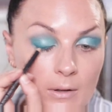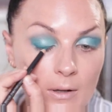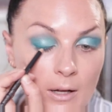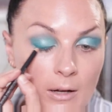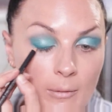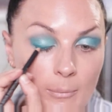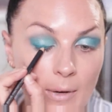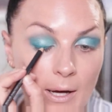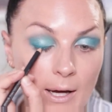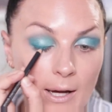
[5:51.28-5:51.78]

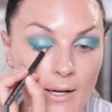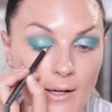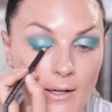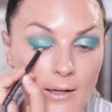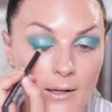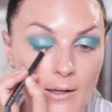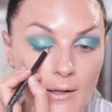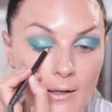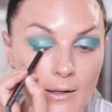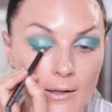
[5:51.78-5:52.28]
at MAC,
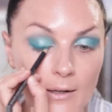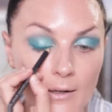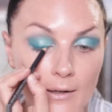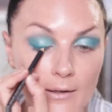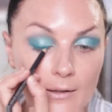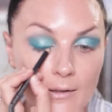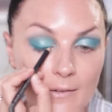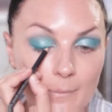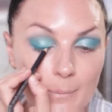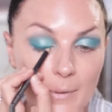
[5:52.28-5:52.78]

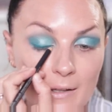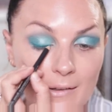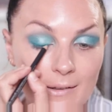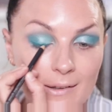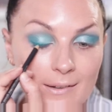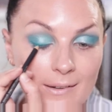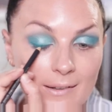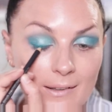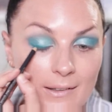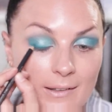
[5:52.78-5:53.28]
it's been
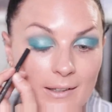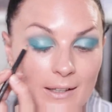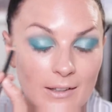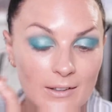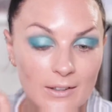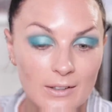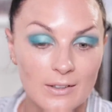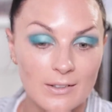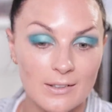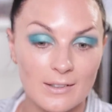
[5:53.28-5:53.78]

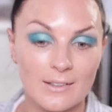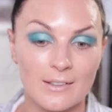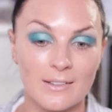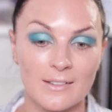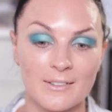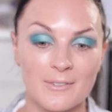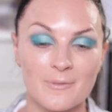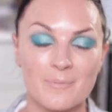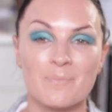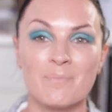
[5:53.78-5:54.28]
discontinued.
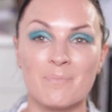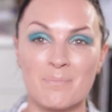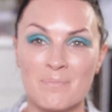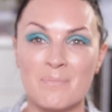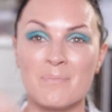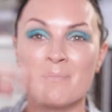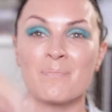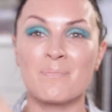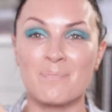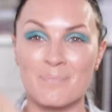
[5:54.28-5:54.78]

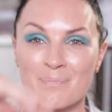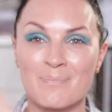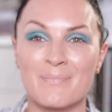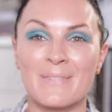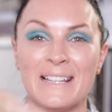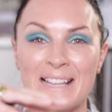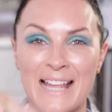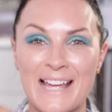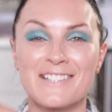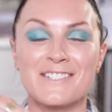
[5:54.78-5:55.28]

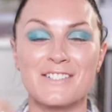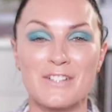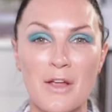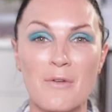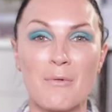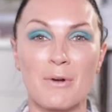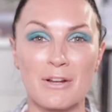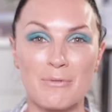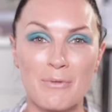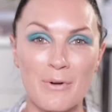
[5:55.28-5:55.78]
Let us
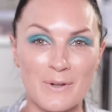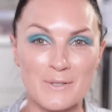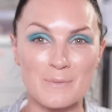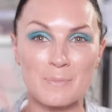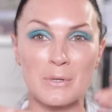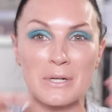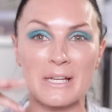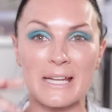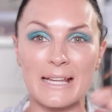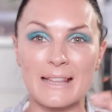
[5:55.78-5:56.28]
know what it was.
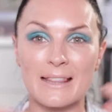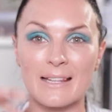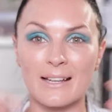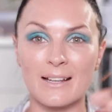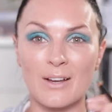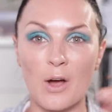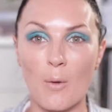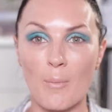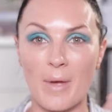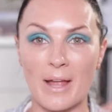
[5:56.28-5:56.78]
Put it in the
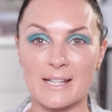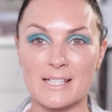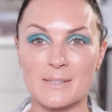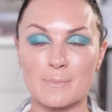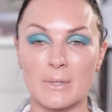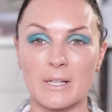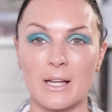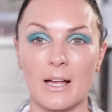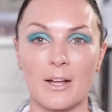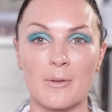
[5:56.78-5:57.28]
comments
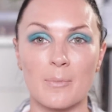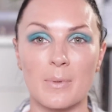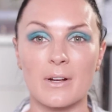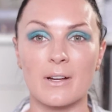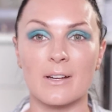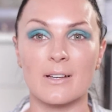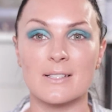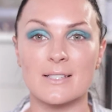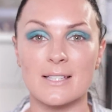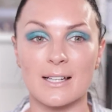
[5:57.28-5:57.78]
below
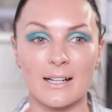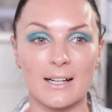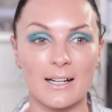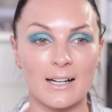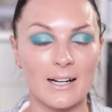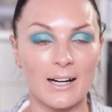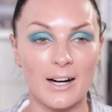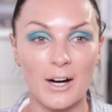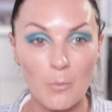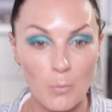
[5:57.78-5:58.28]
because
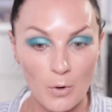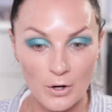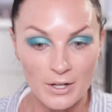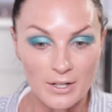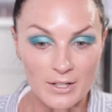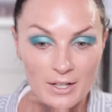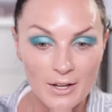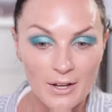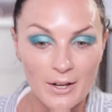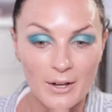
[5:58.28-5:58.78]
I want
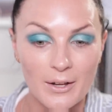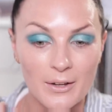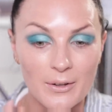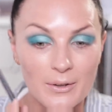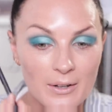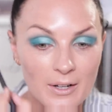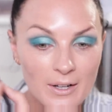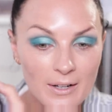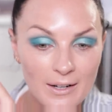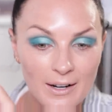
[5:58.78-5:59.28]
to
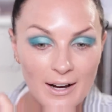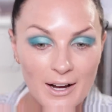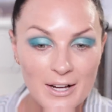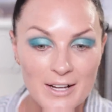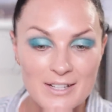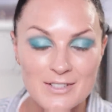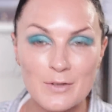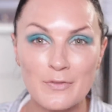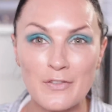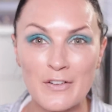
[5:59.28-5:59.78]
know
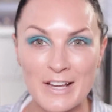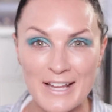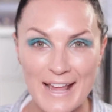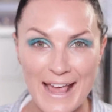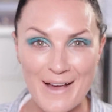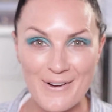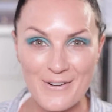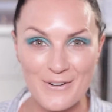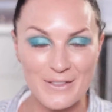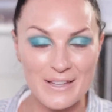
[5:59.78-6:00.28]
because you
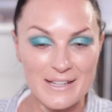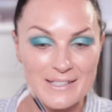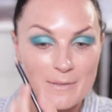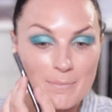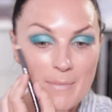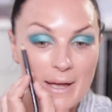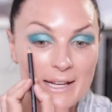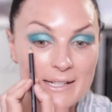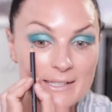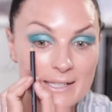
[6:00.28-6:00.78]
forget all these
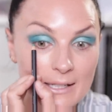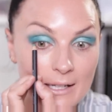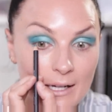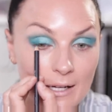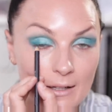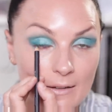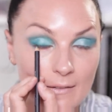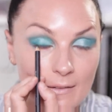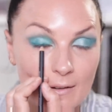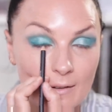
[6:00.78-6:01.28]
amazing
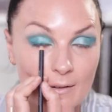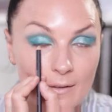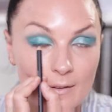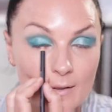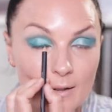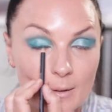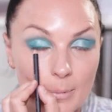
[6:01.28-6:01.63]
colours that used